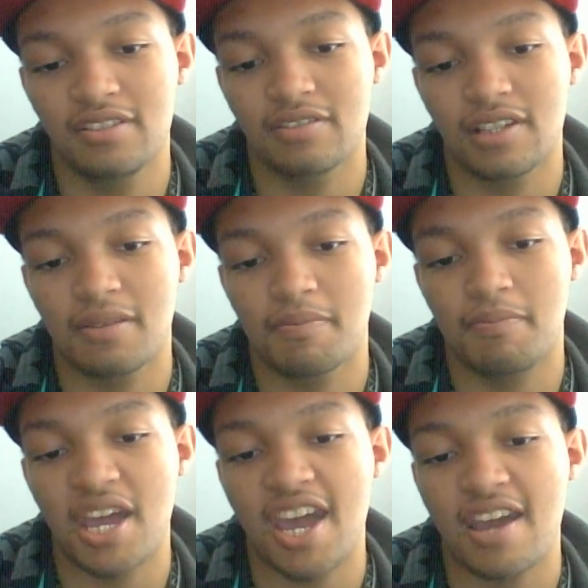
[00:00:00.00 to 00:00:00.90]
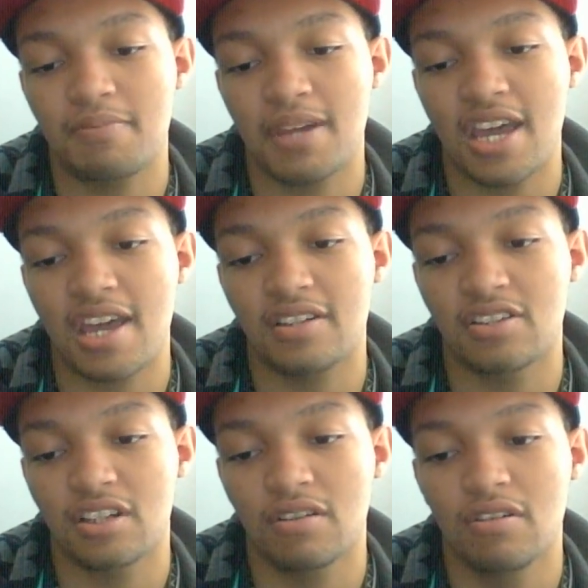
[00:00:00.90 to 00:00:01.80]
This was like
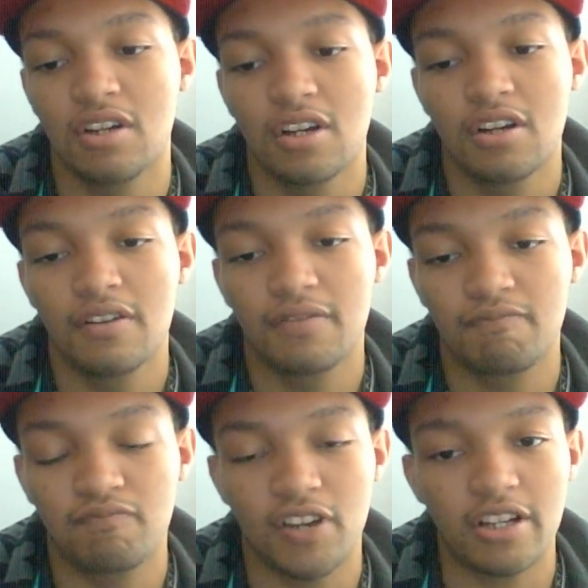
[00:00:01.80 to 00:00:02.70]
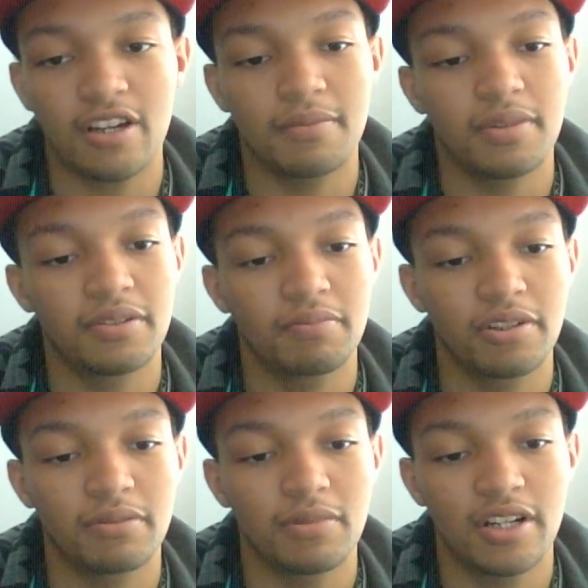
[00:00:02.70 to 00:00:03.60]
bad. So fuck them,
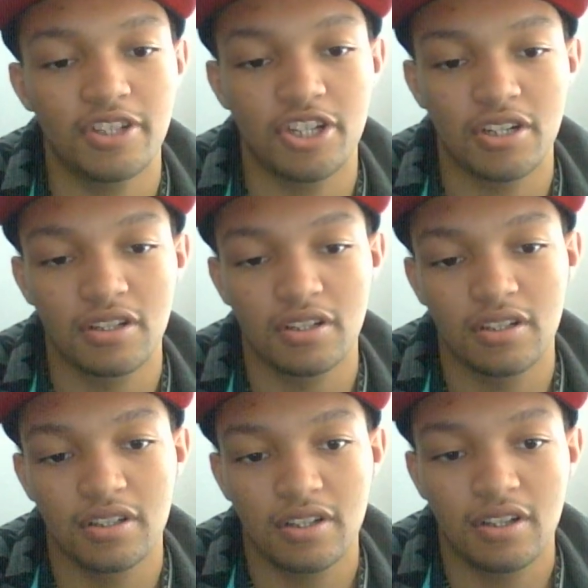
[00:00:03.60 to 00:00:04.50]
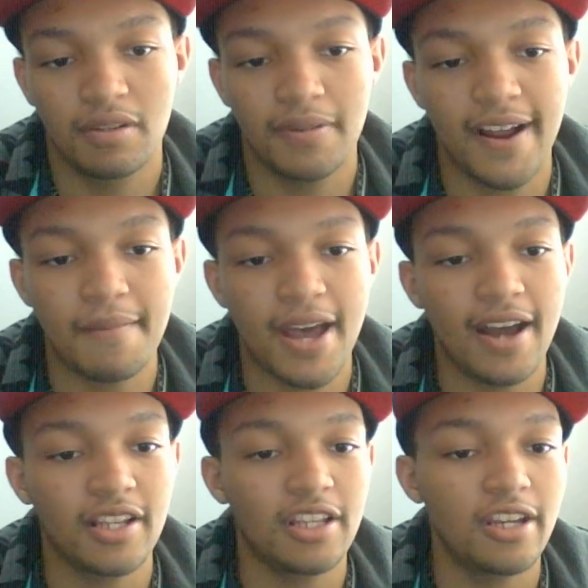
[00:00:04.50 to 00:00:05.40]
pretty much. But I'm
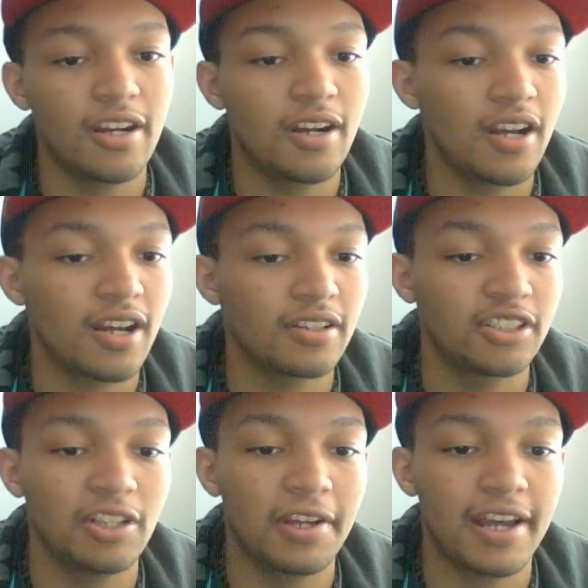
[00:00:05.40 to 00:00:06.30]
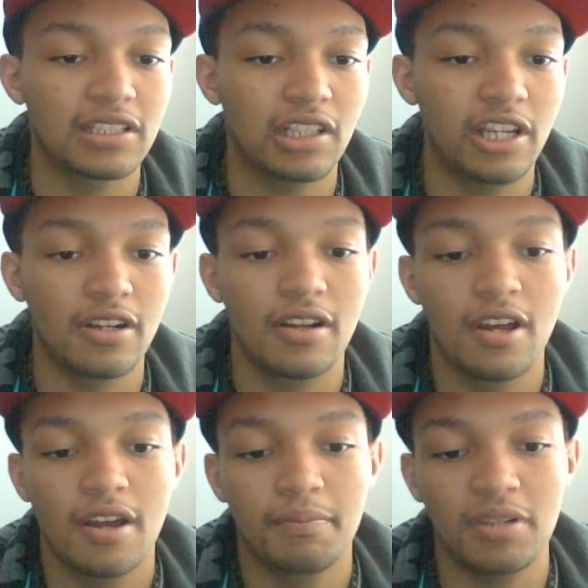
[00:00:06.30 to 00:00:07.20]
out of here. I'll see you guys
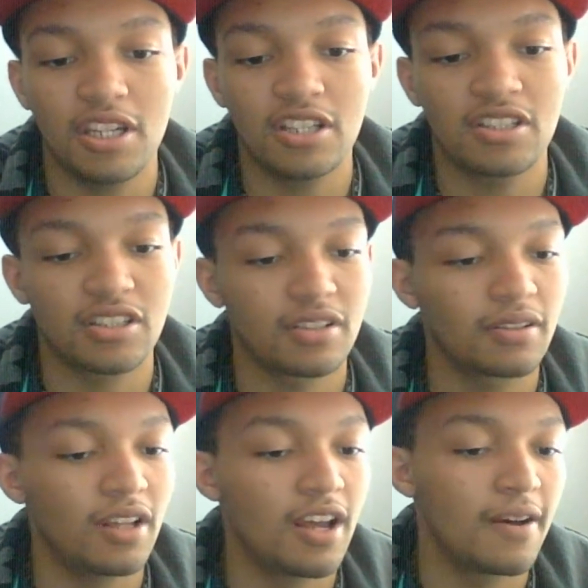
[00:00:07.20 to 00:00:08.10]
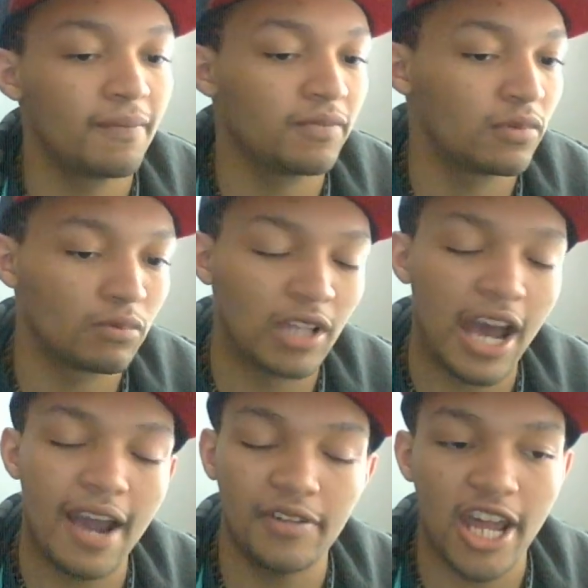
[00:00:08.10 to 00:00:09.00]
later. Peace.
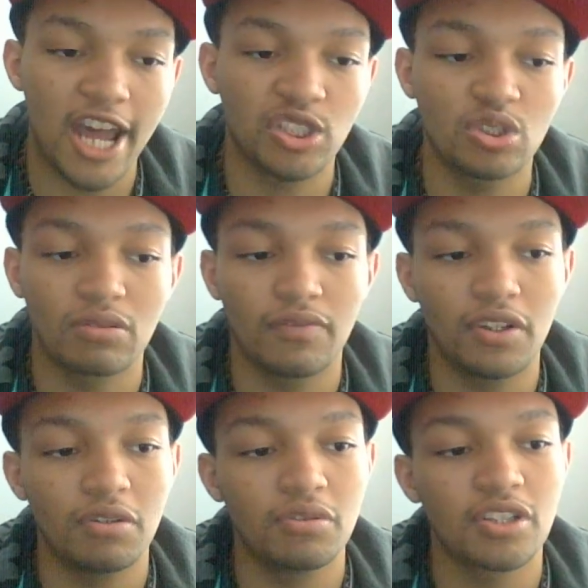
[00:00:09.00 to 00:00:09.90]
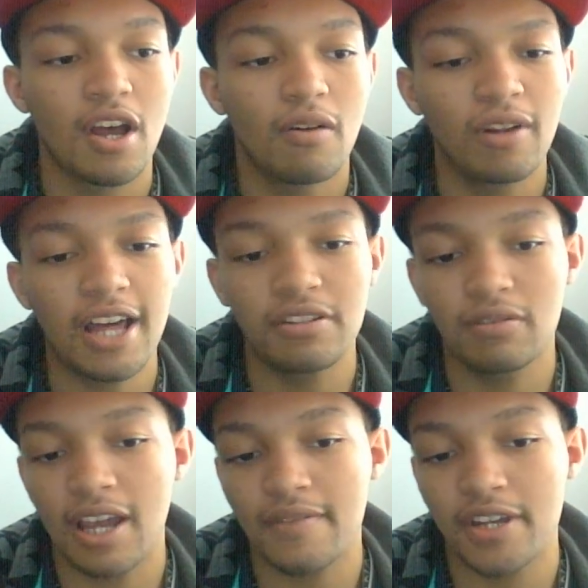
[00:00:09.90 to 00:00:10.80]
Live reactions reviews. Will I
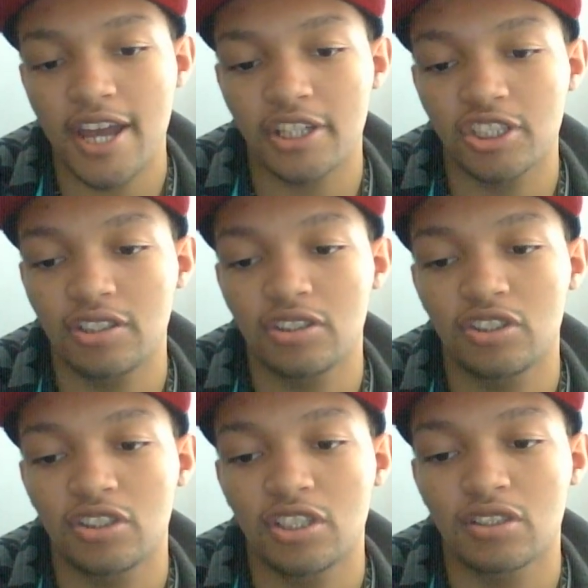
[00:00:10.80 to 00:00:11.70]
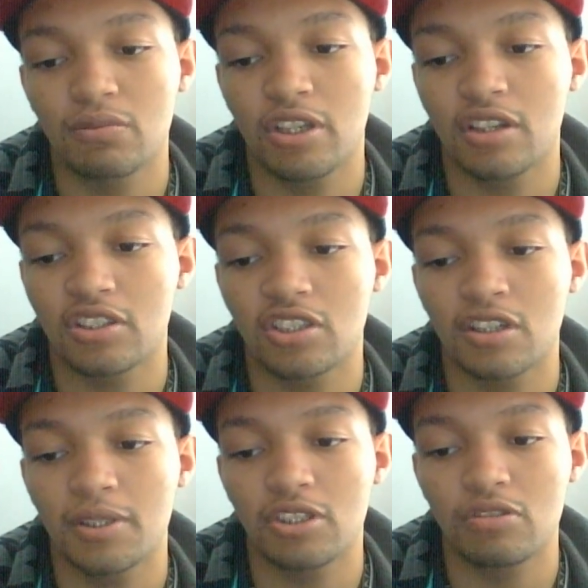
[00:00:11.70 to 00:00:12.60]
do live reactions this weekend? So
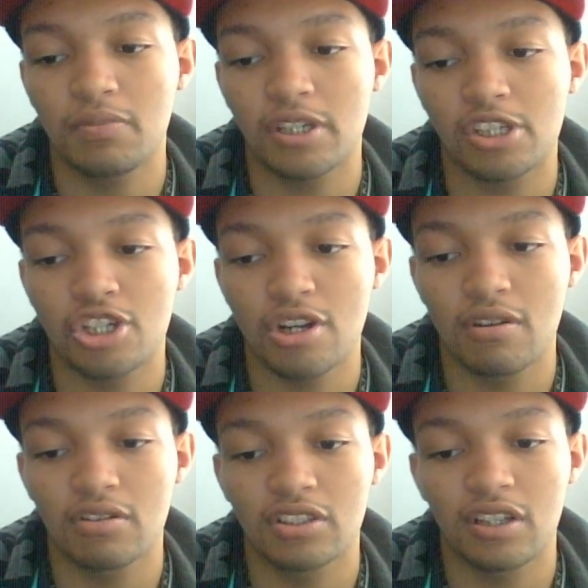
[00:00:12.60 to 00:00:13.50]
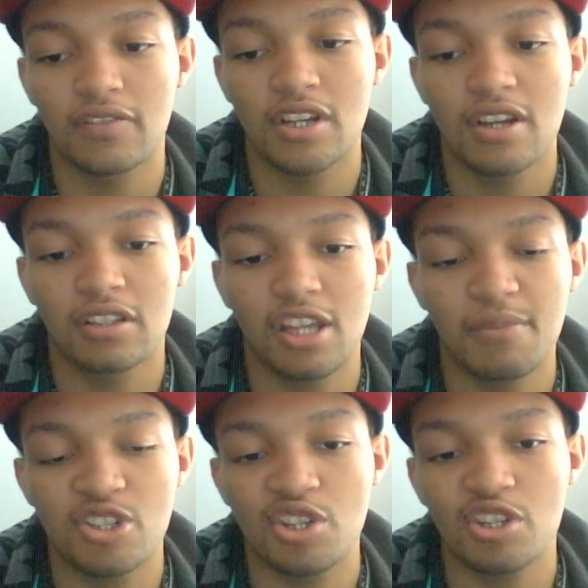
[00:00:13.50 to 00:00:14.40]
there's going to be two big shows of the
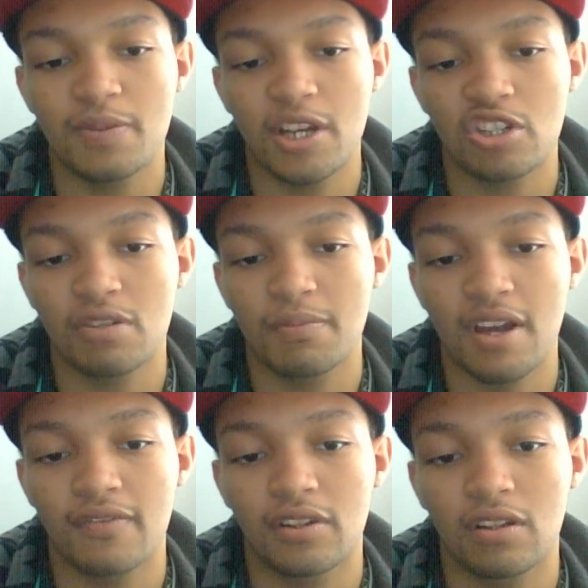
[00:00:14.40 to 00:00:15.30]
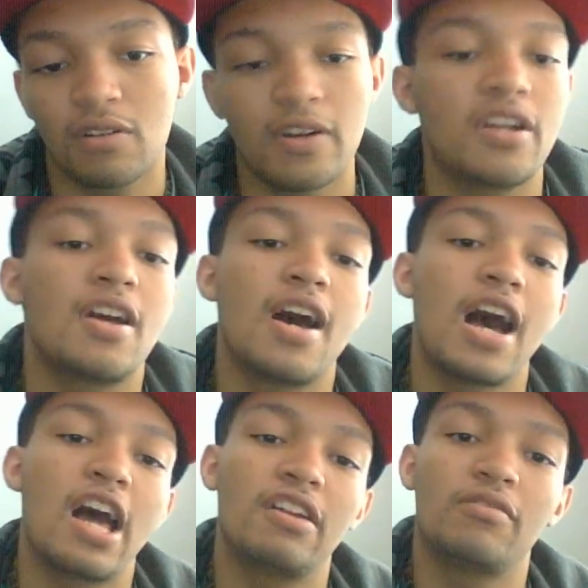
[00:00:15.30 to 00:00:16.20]
MSG special and Bound for Glory.
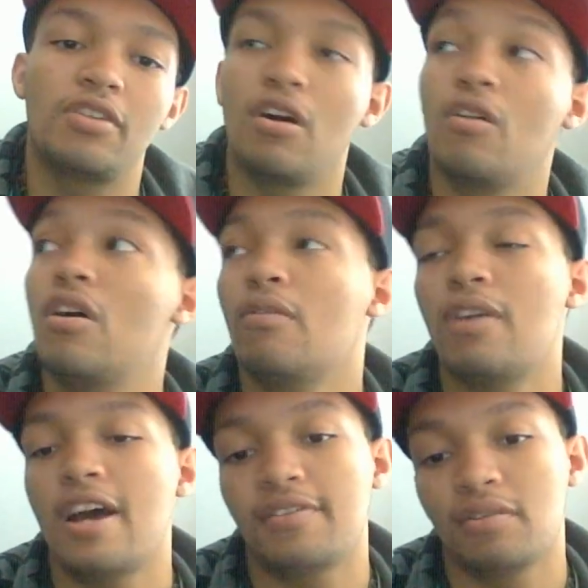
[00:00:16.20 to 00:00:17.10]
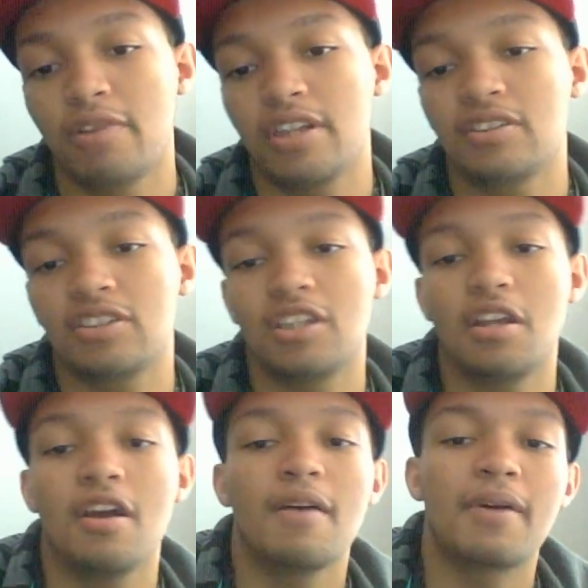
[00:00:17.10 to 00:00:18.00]
I don't know. We'll have to wait and
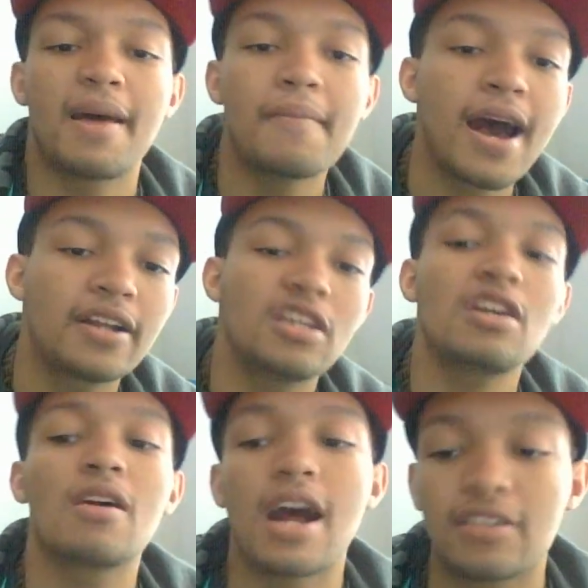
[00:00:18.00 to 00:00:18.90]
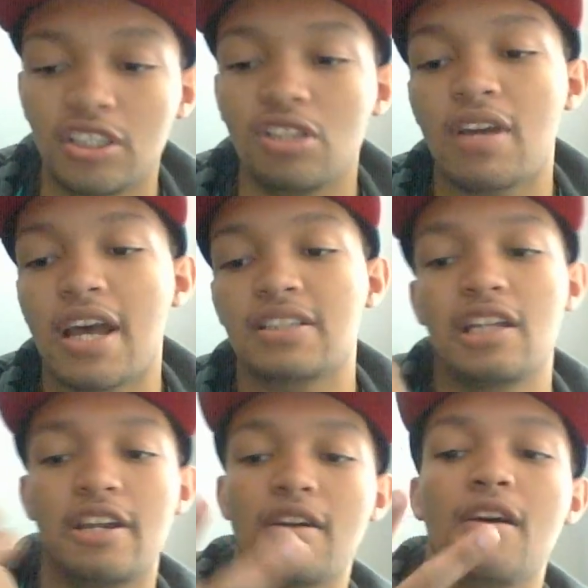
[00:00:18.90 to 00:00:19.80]
see. But I'm out of here. I'll see you guys
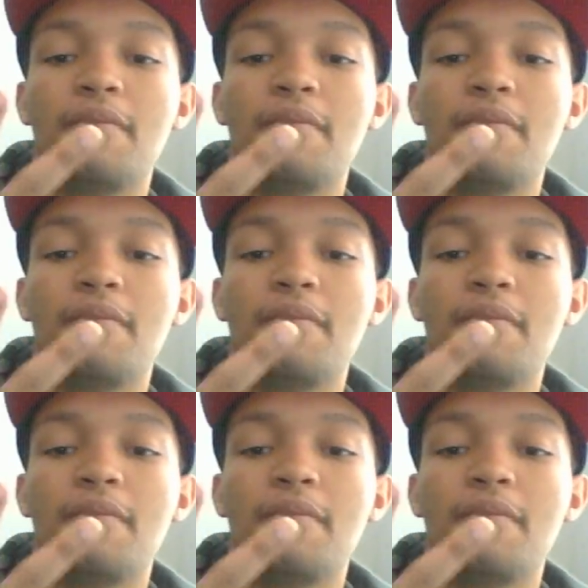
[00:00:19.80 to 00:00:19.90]
later.